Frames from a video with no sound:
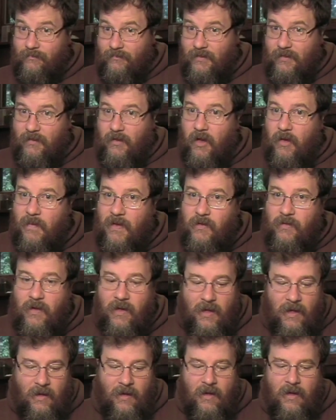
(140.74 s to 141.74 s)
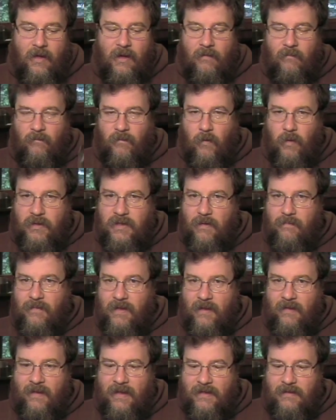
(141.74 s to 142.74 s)
It's going to be tricky. For
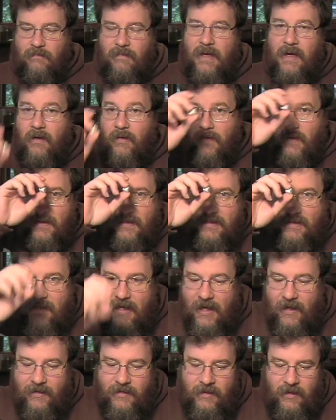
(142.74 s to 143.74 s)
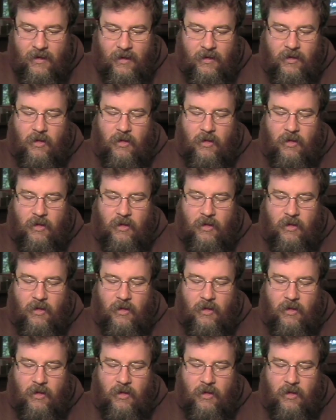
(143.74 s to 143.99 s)
something that's bigger than 6,